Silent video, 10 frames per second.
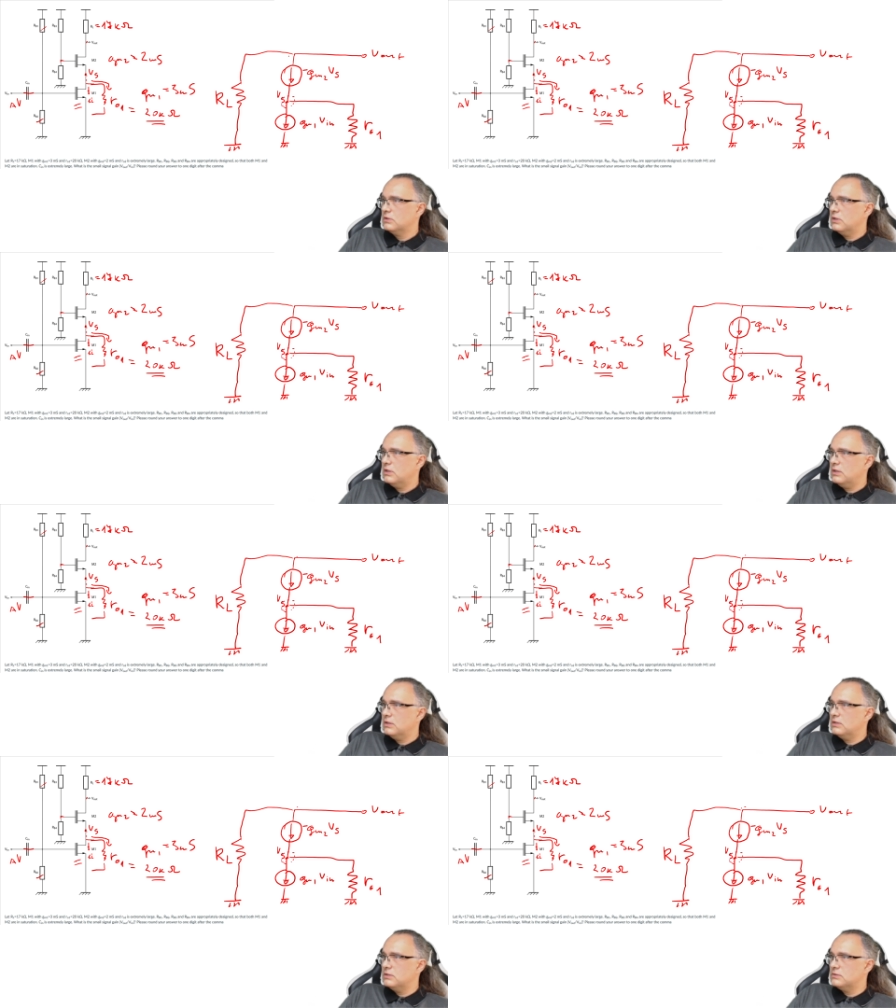
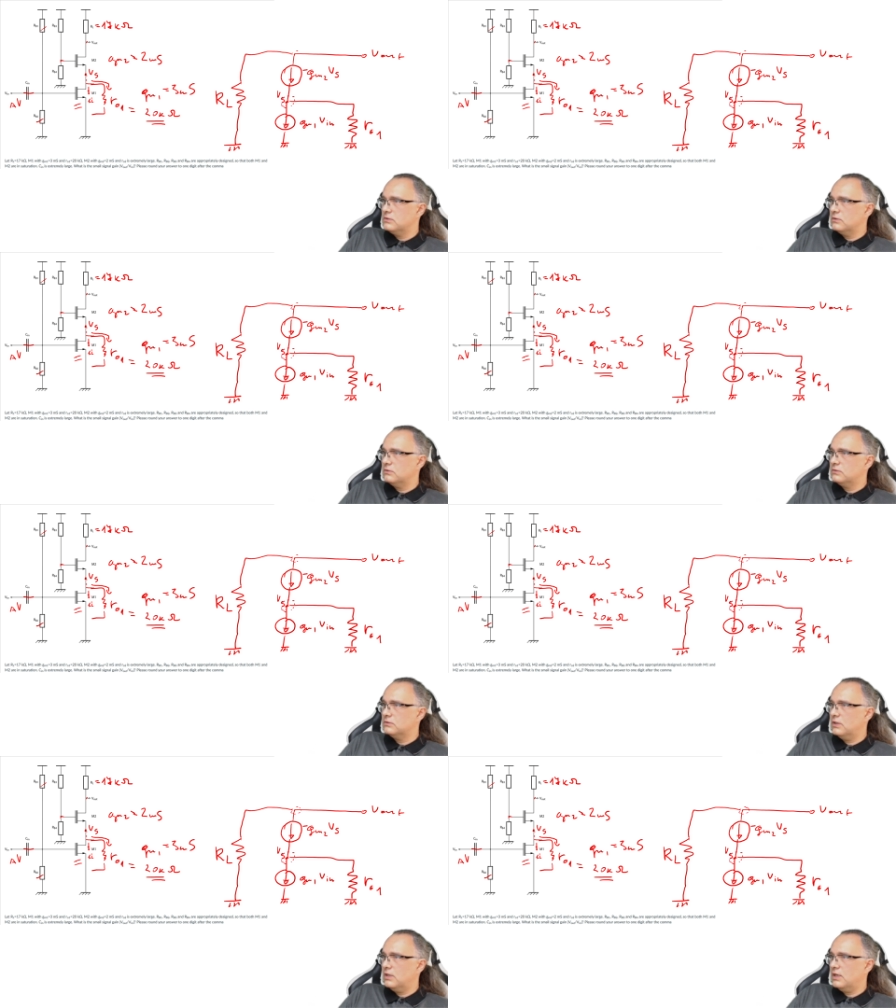and this node,
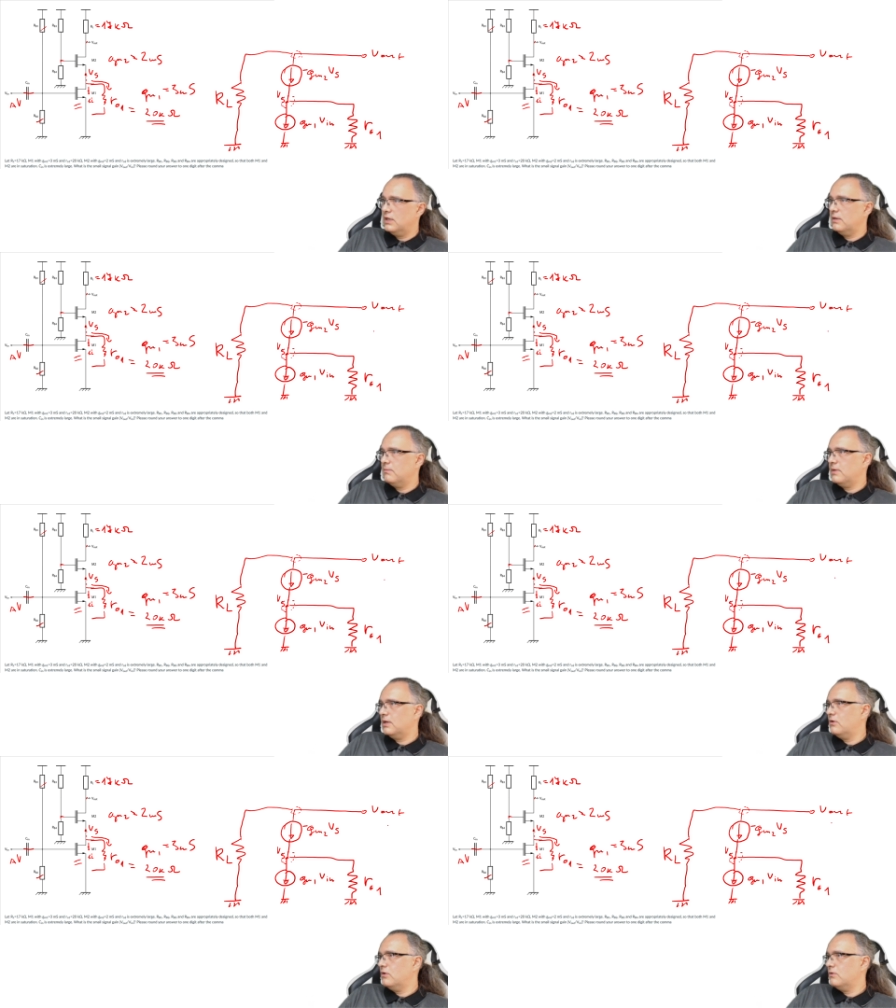and my
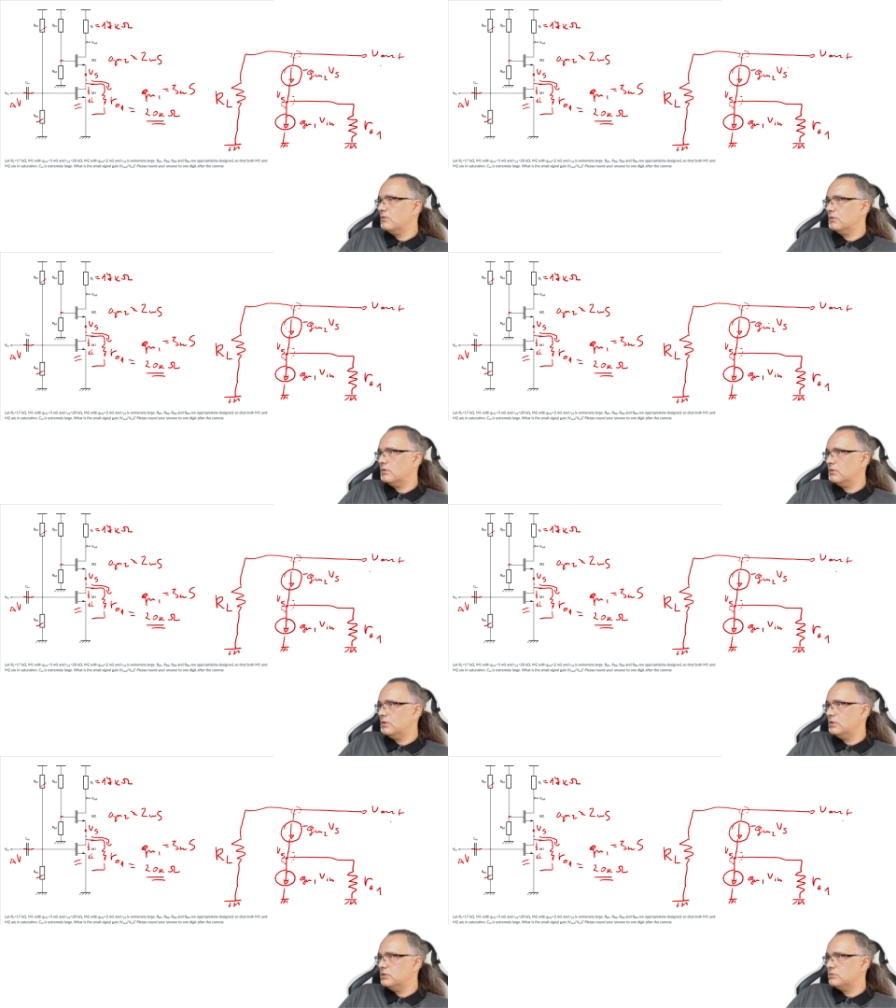goal
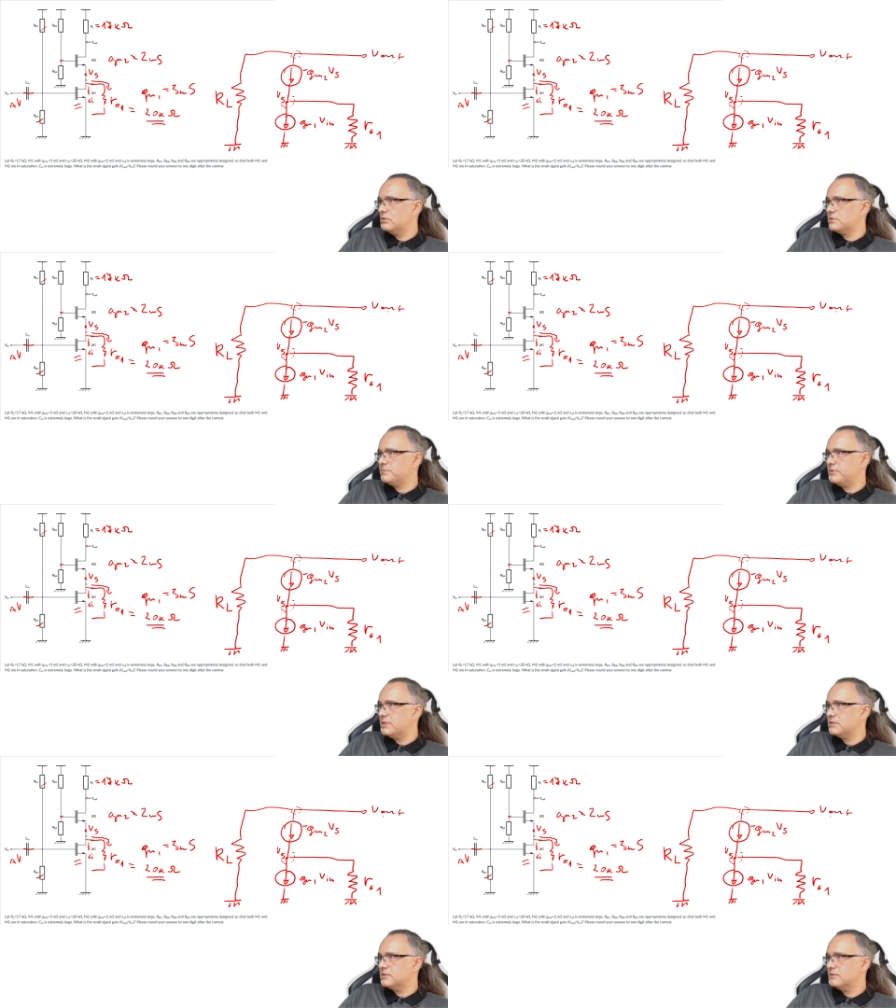is to
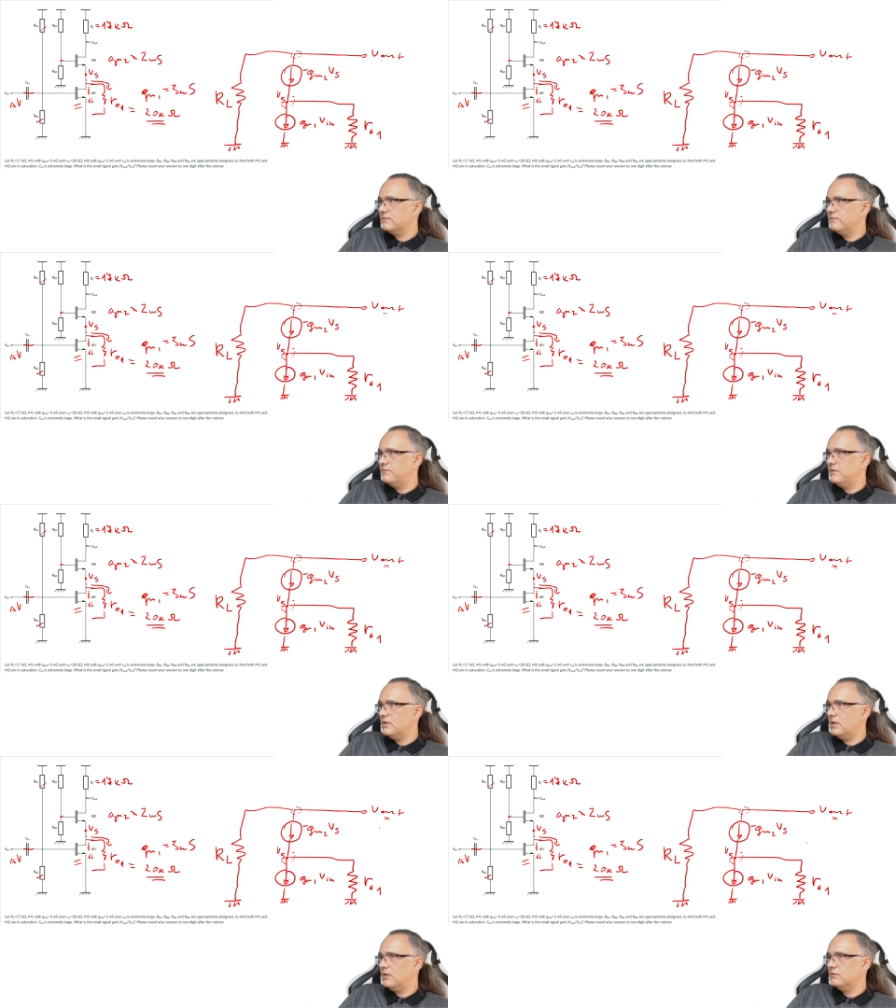express V
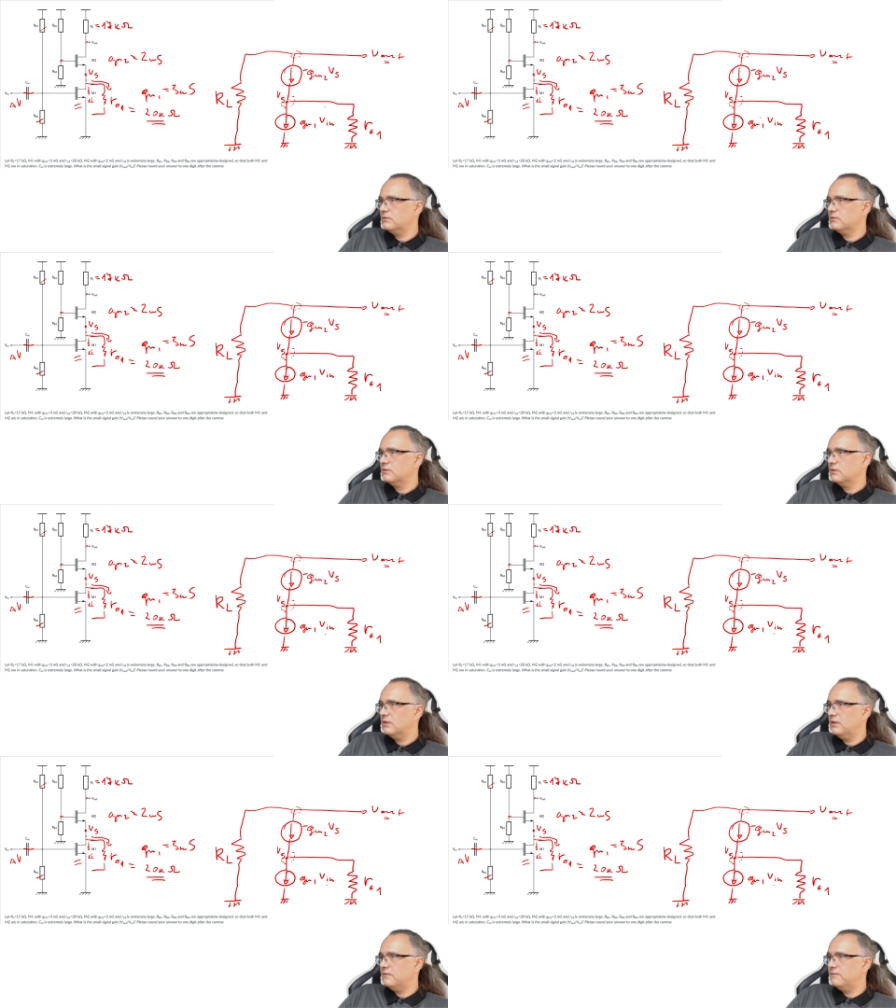out
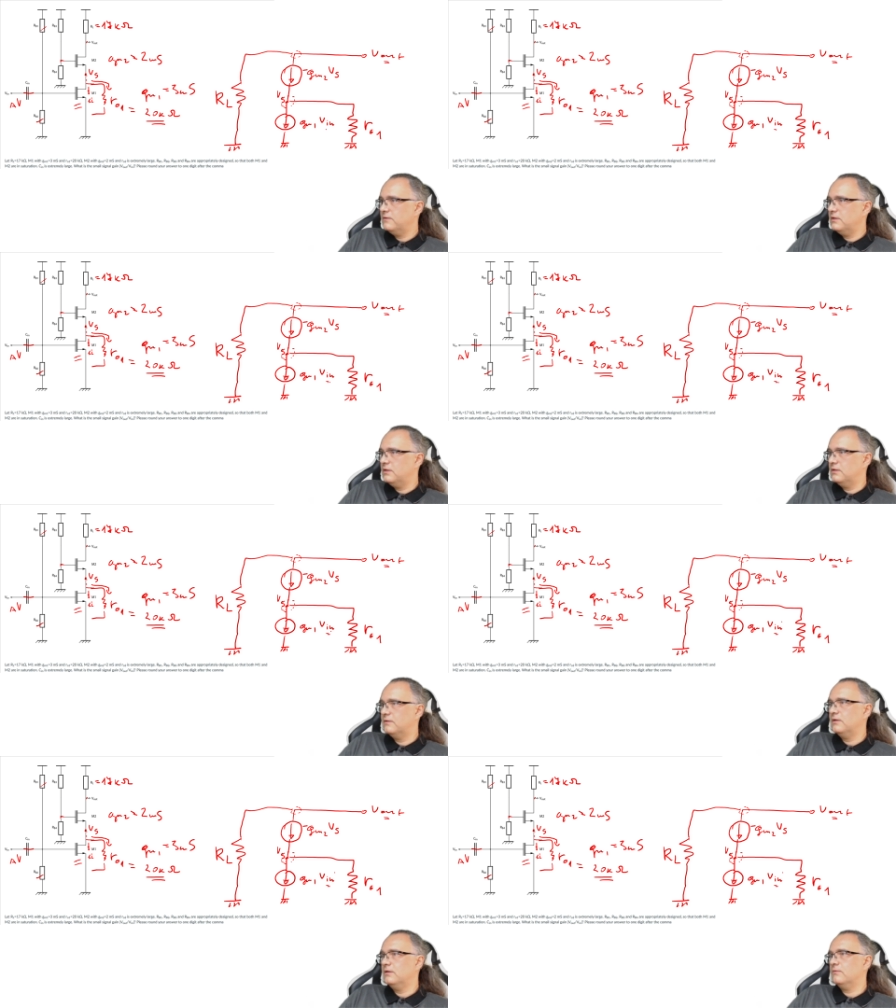and V
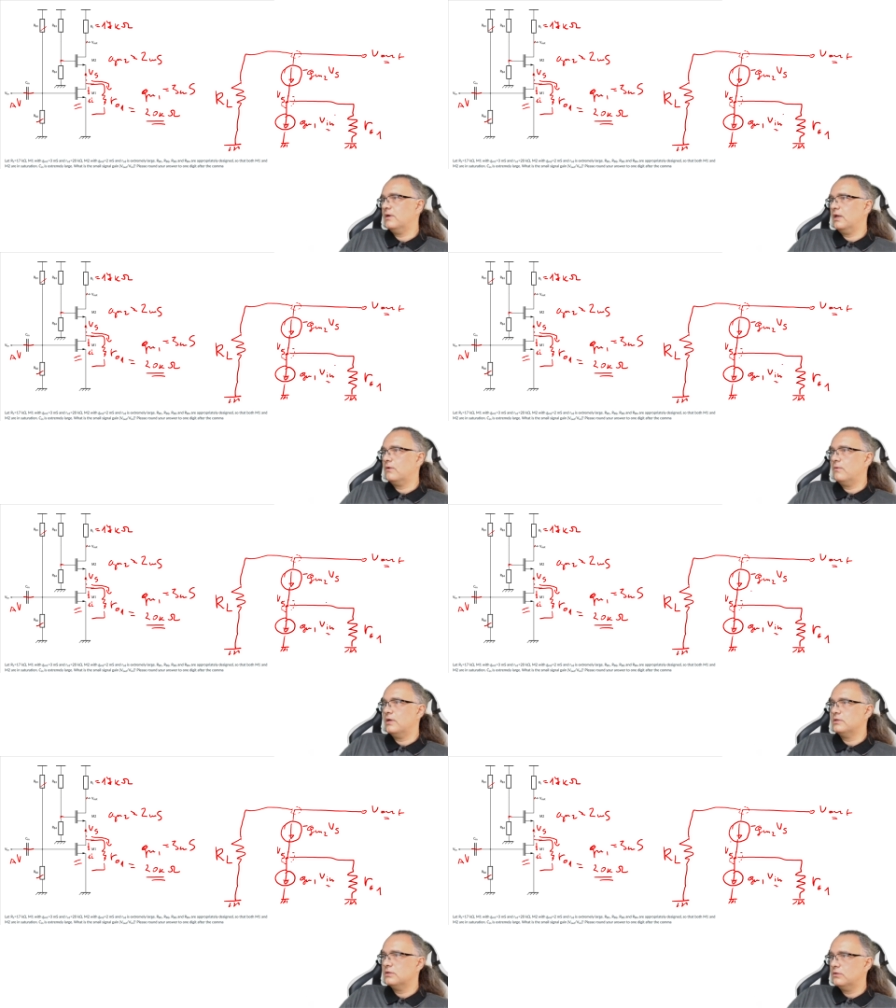in one
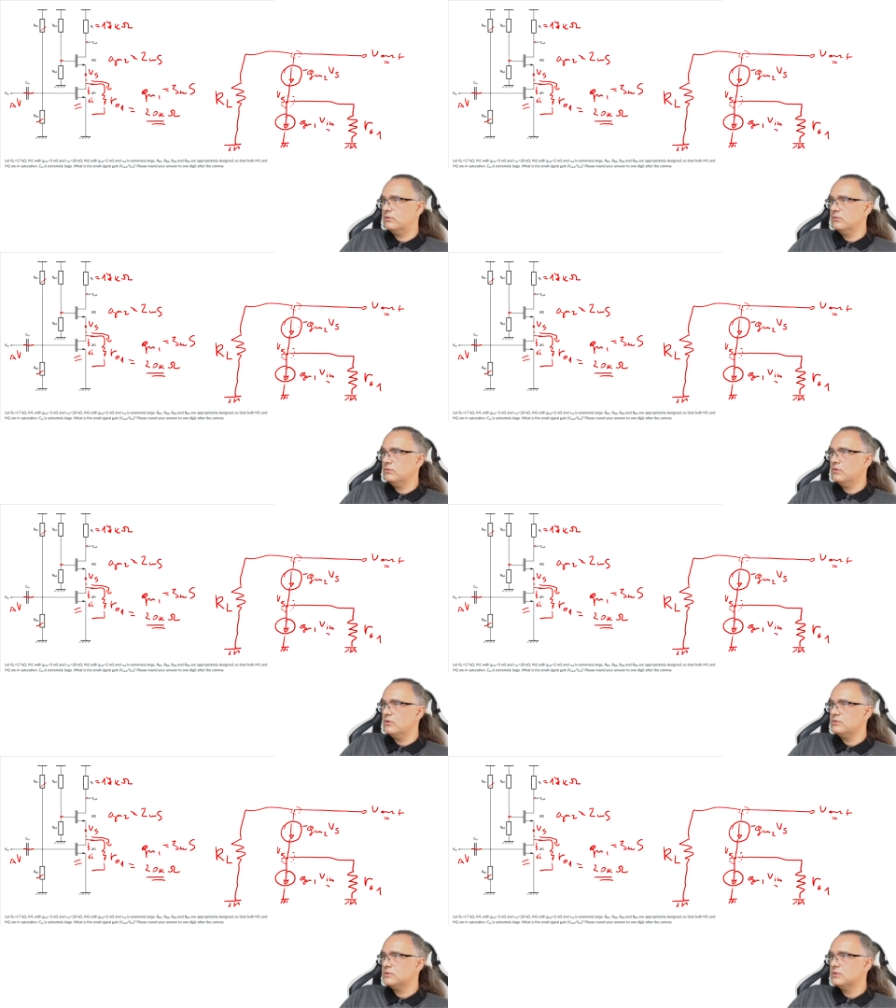equation. Two nodes